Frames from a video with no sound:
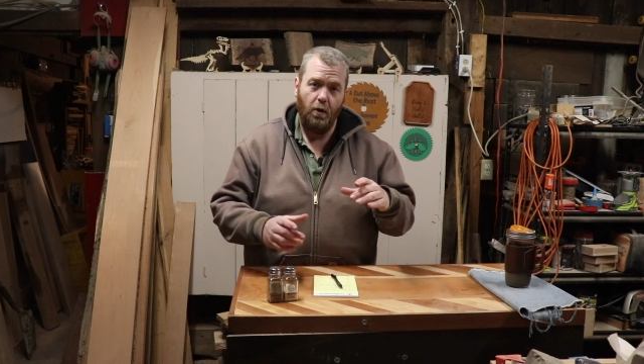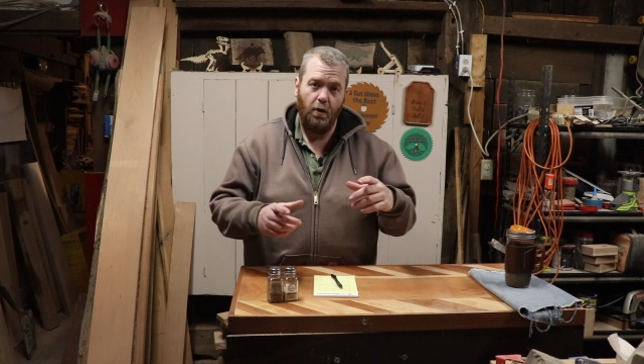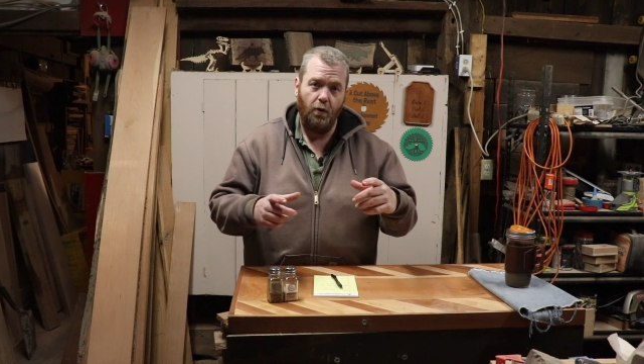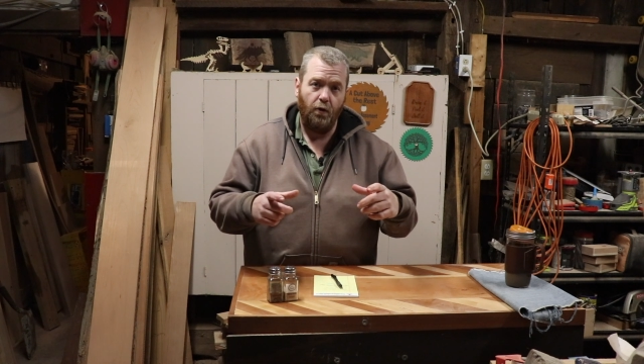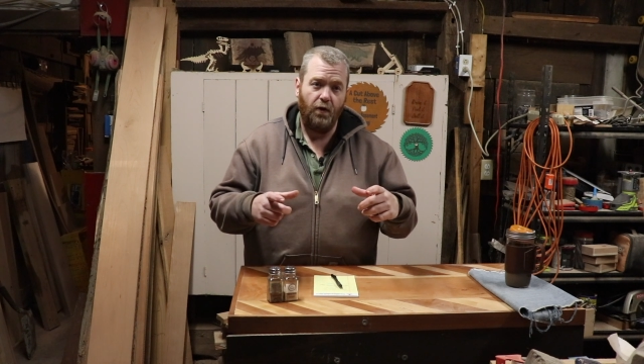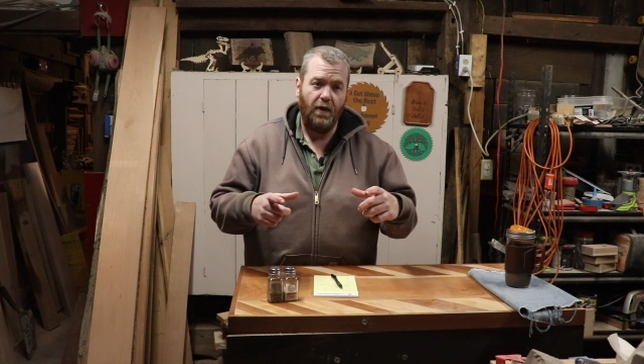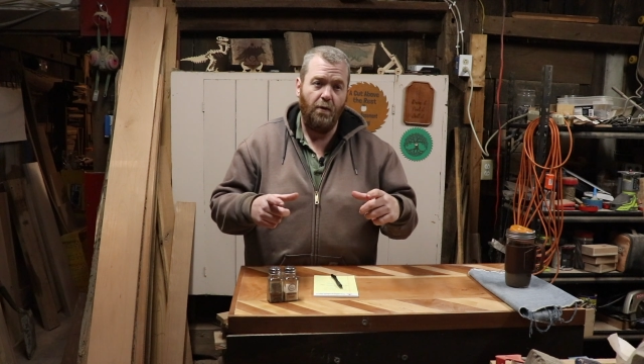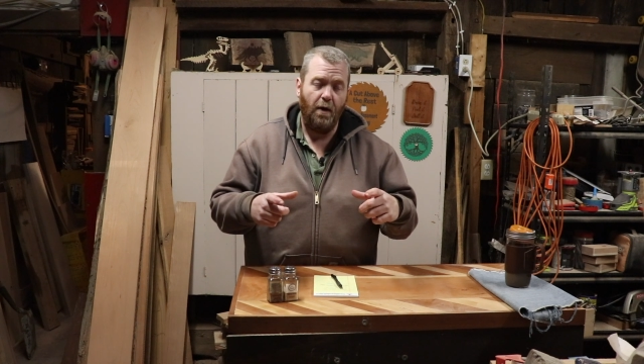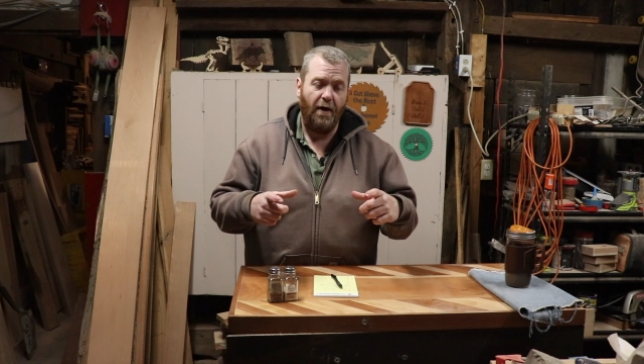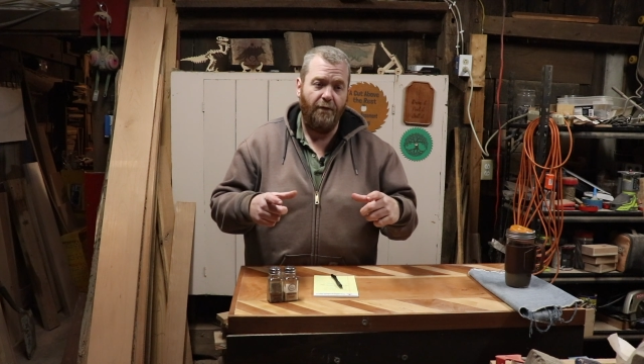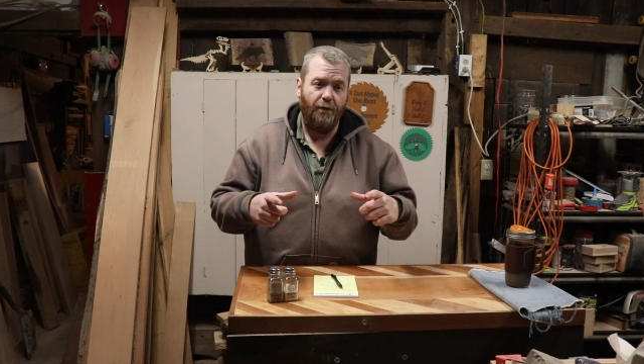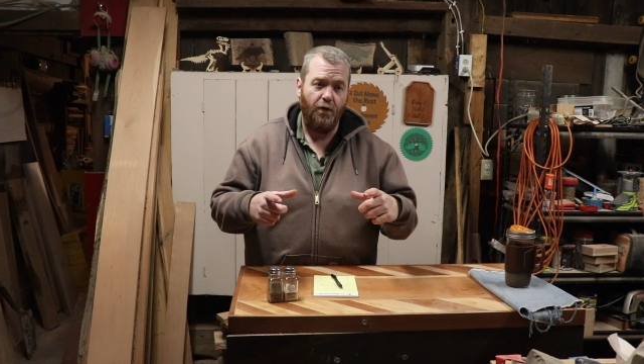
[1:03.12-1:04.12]
You'll see
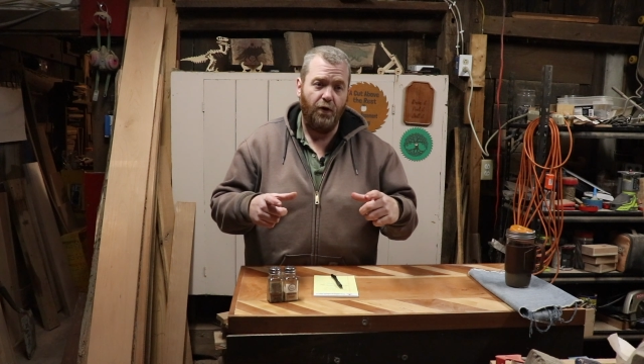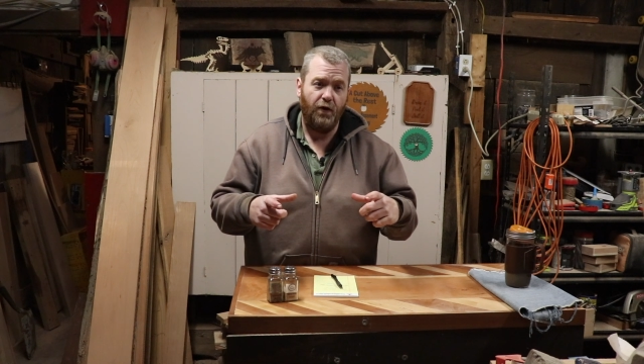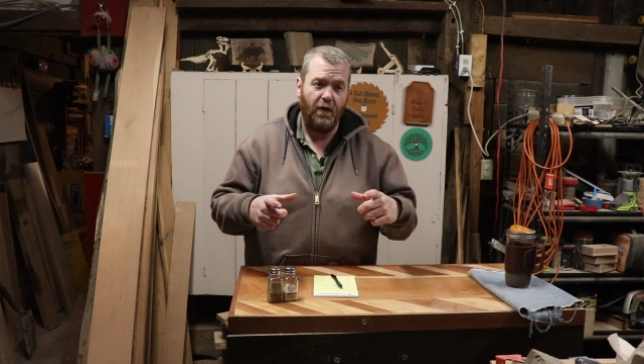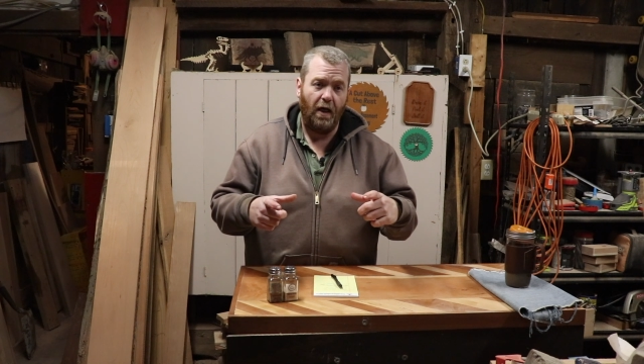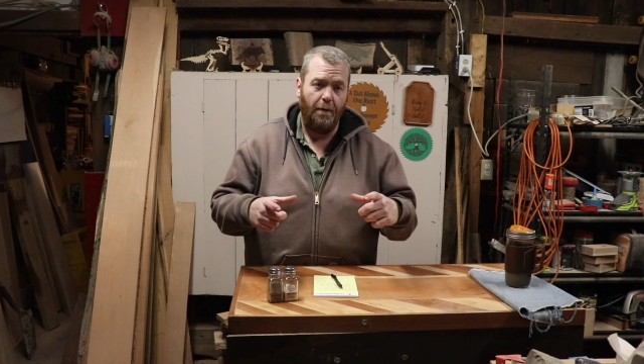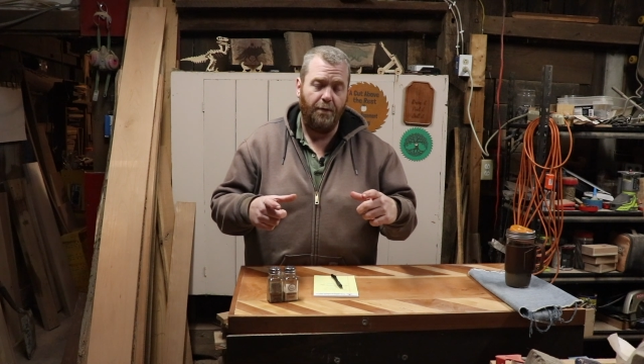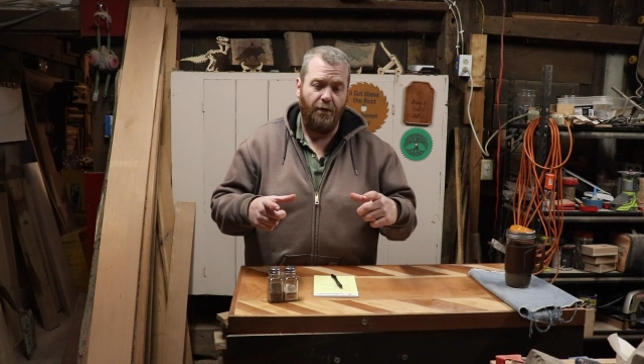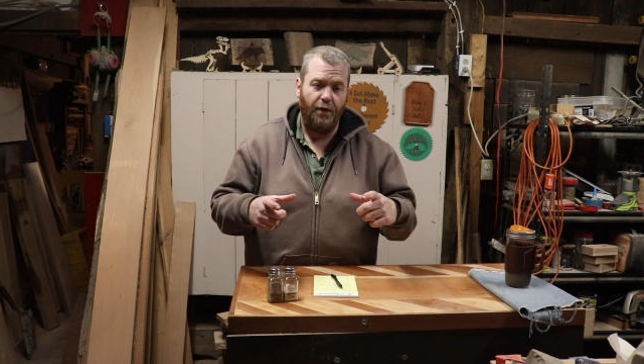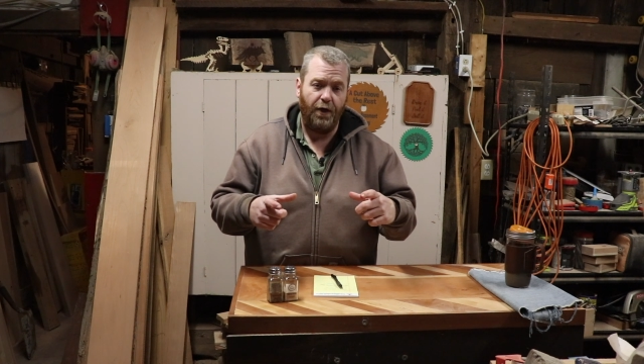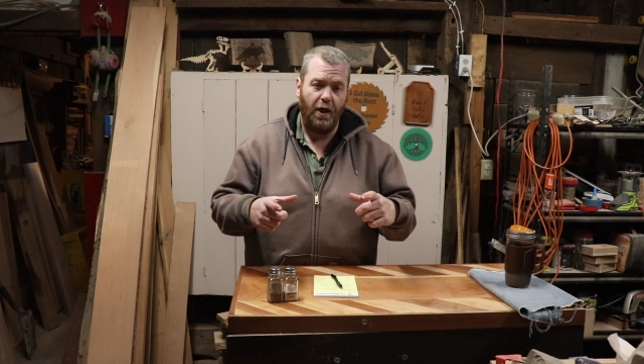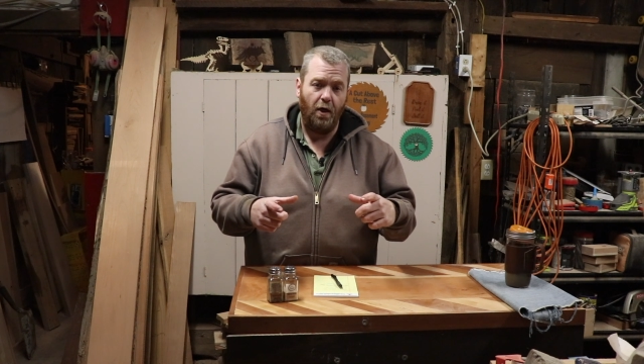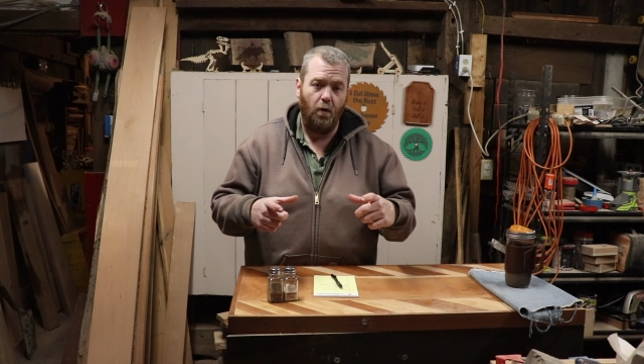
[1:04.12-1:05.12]
when I first set up the
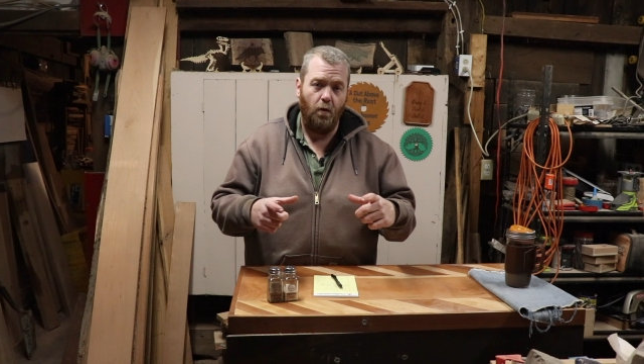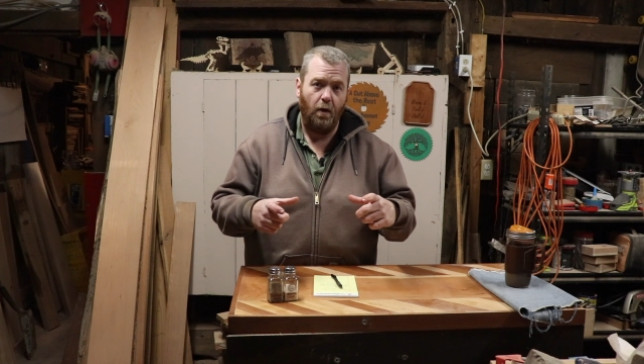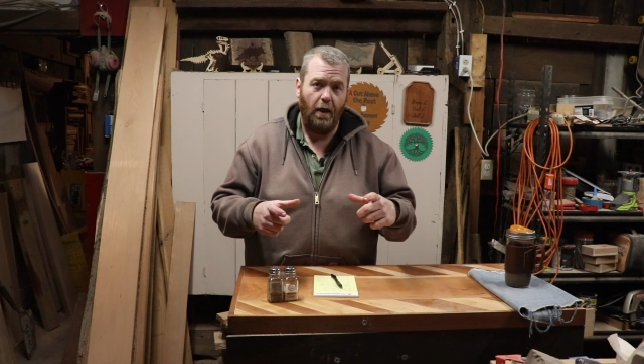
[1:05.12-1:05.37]
video,